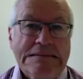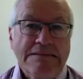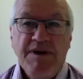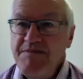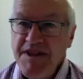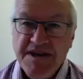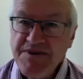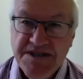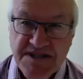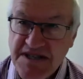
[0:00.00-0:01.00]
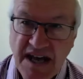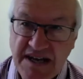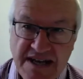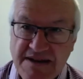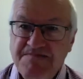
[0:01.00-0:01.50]
Maybe they were just
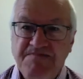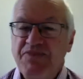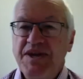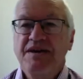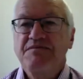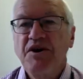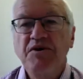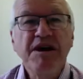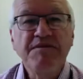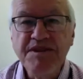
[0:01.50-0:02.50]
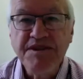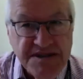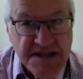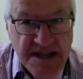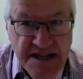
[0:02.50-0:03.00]
lucky. Or maybe there is
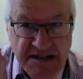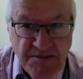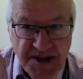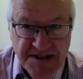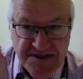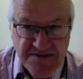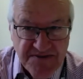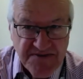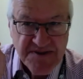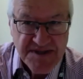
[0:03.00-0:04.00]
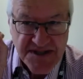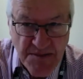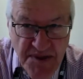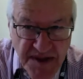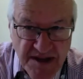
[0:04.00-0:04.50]
a little bit of
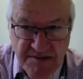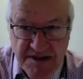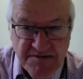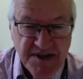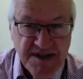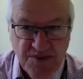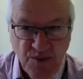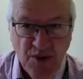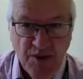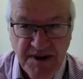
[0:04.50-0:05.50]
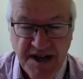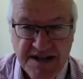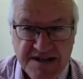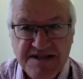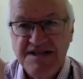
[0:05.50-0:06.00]
something about being
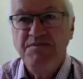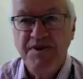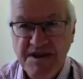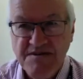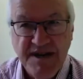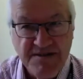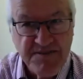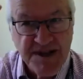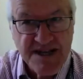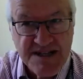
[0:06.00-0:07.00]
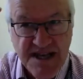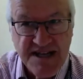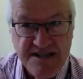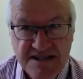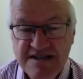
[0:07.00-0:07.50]
warm-blooded, something about being
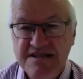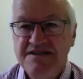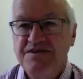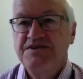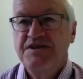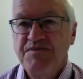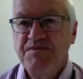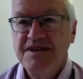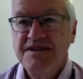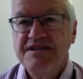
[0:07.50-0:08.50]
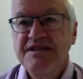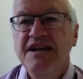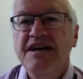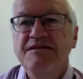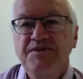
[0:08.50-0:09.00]
intelligent, or something that
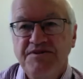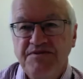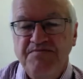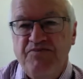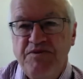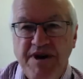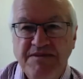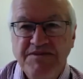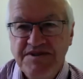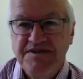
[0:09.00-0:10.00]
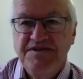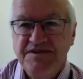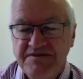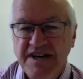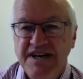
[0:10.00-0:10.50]
enabled the mammals to
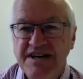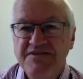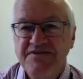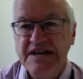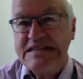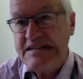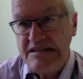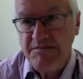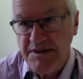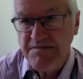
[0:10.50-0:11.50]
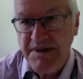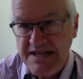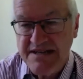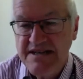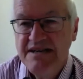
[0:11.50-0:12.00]
survive a little bit
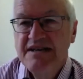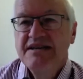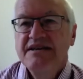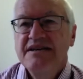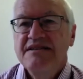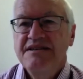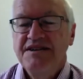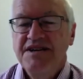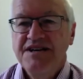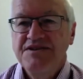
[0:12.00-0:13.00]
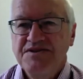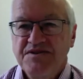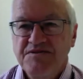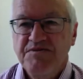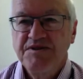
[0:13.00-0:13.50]
better than the
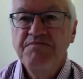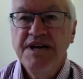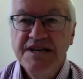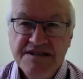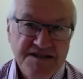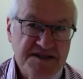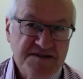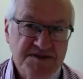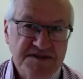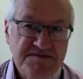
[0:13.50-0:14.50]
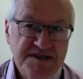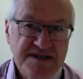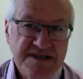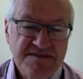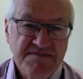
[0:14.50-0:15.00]
dinosaurs, but it mainly seems to
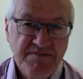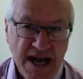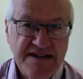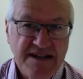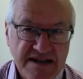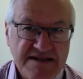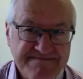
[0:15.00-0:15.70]
be bad luck.